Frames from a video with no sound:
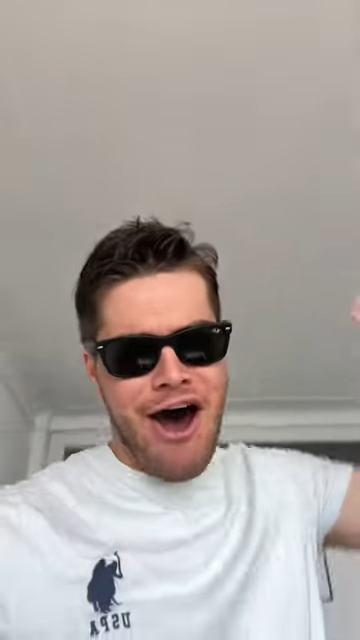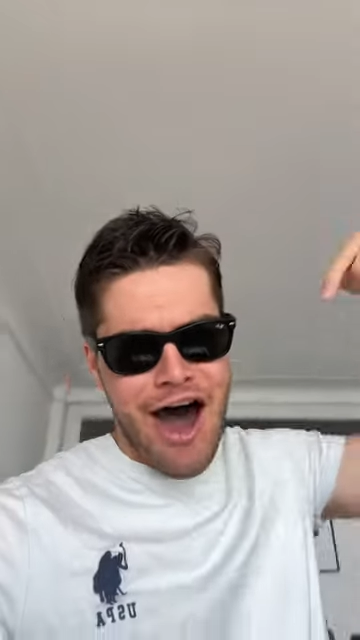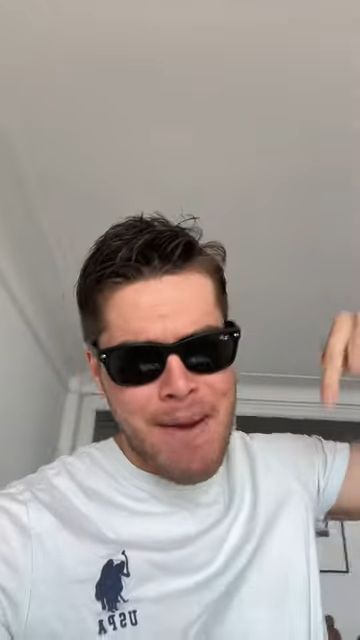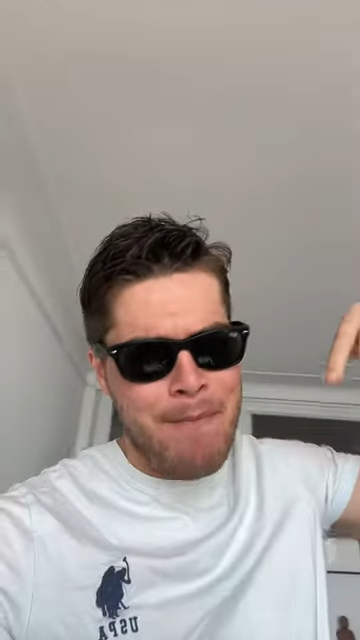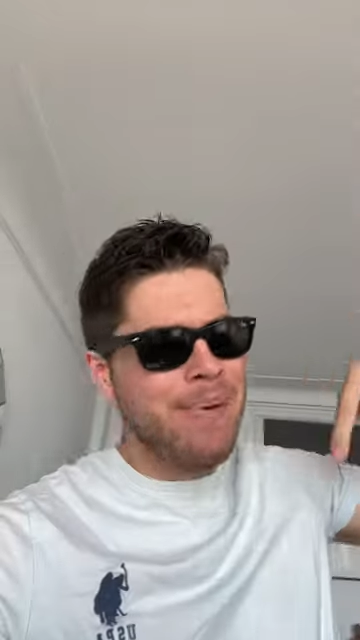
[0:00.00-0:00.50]

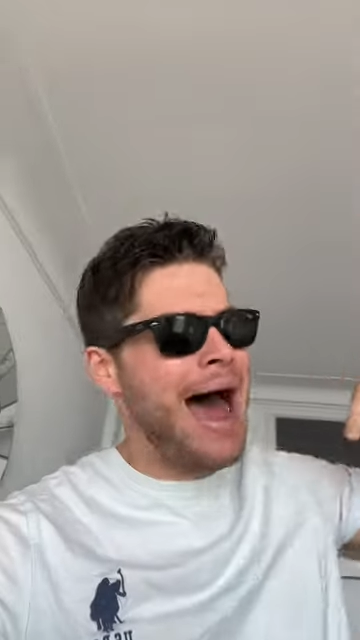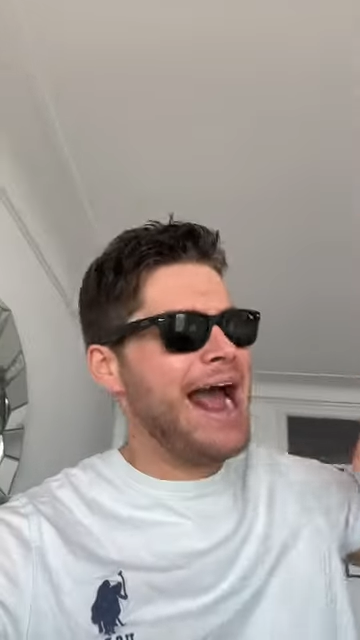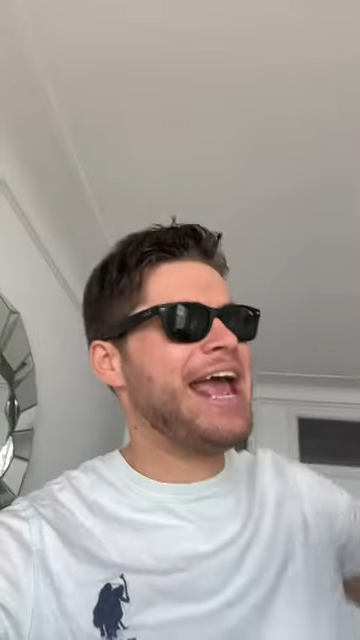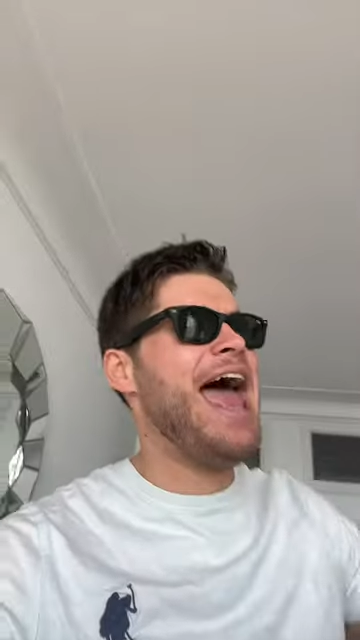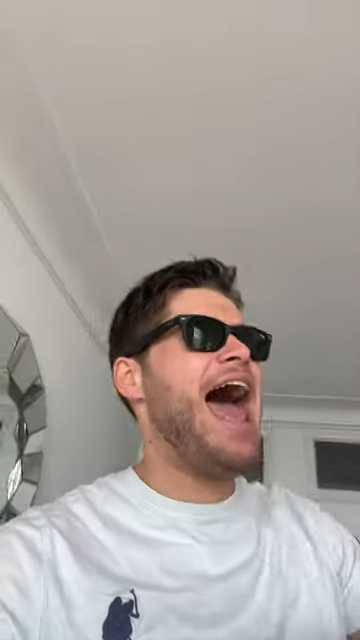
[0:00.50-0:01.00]
I'm
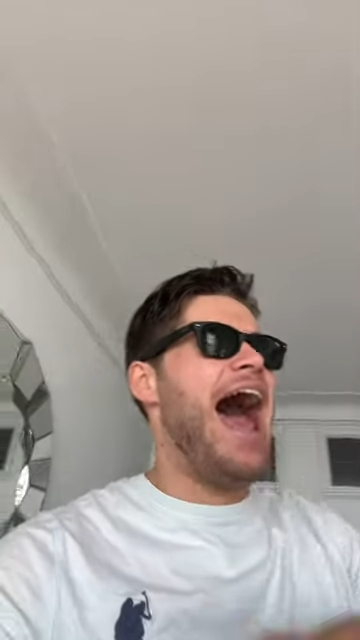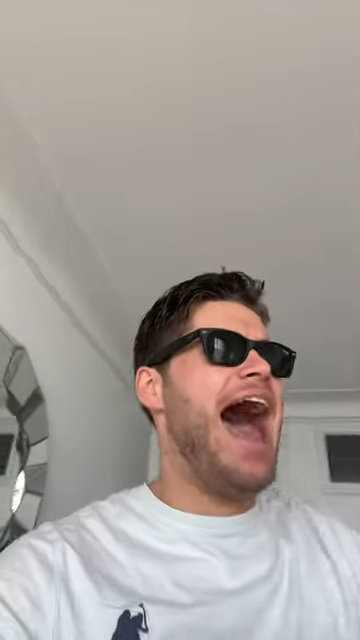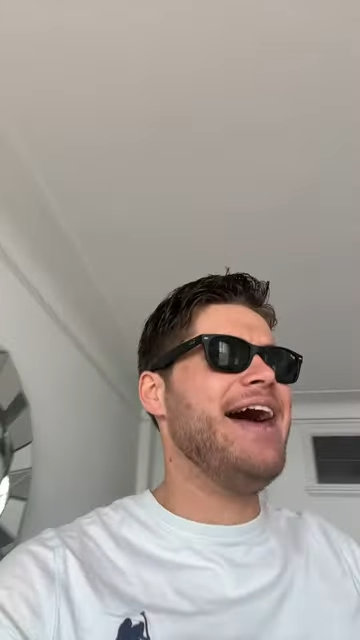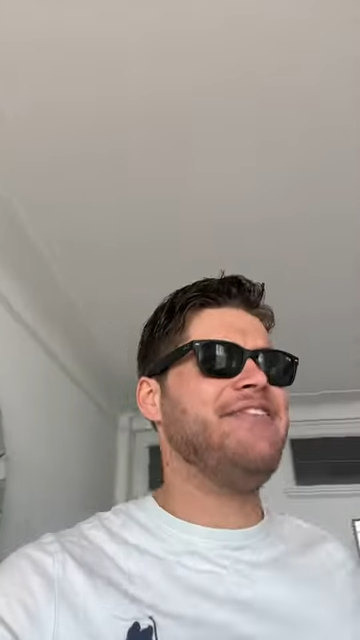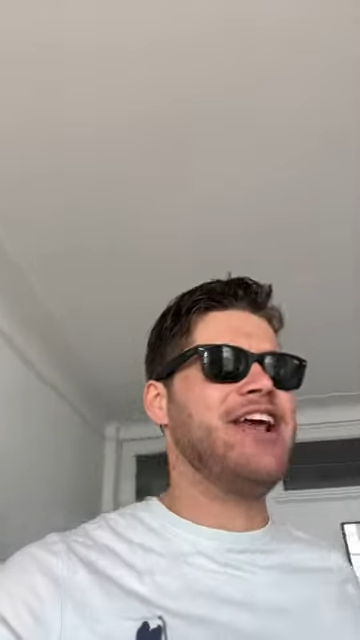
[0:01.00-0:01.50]
back
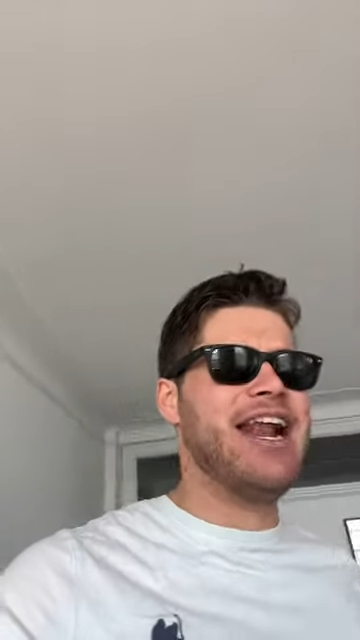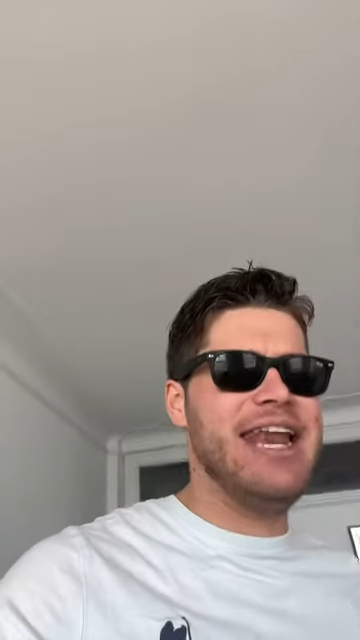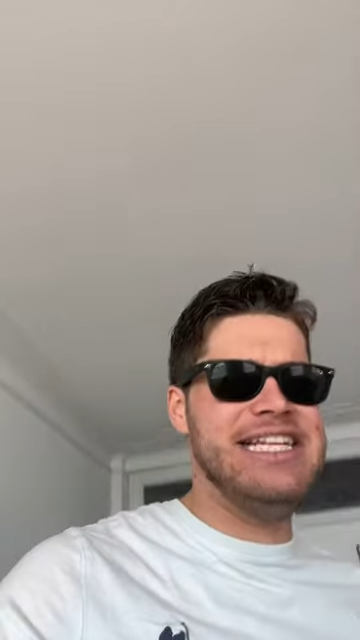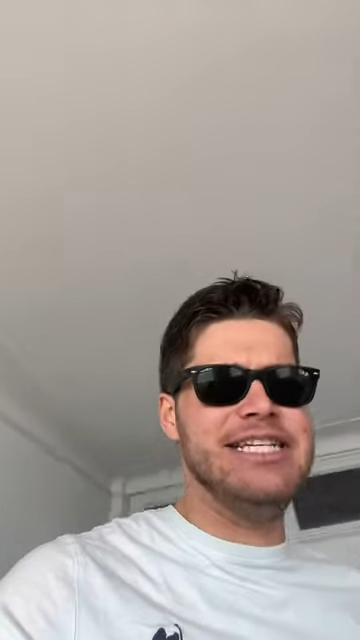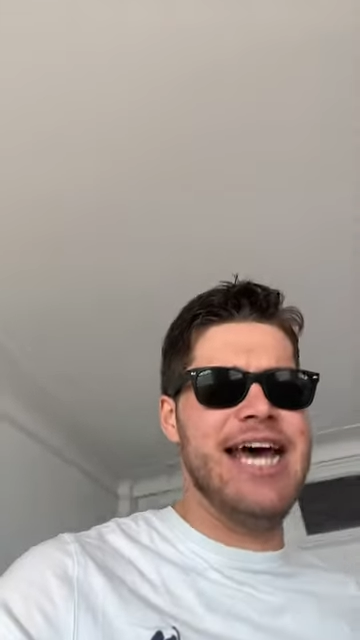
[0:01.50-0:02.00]
at the
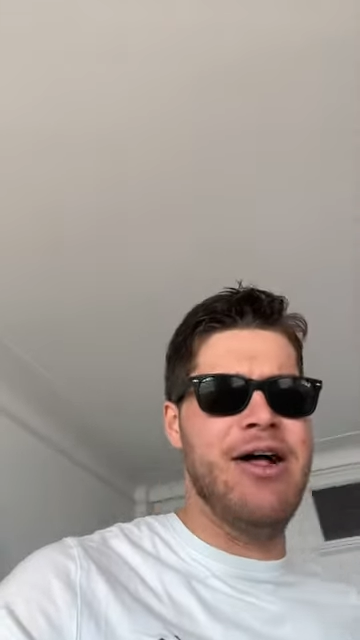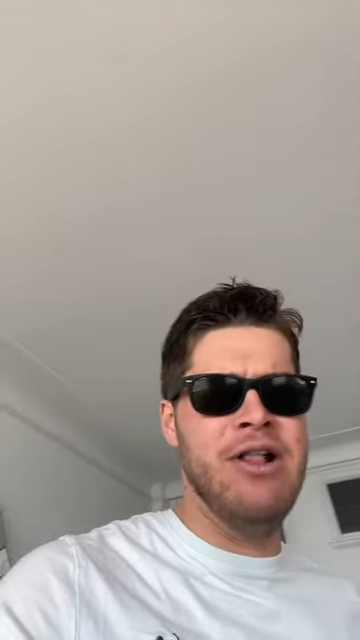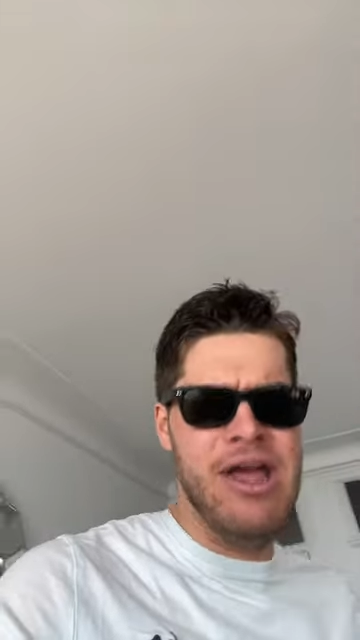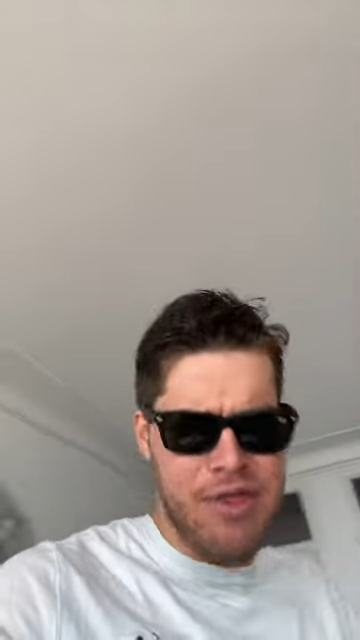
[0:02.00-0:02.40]
Clitadel,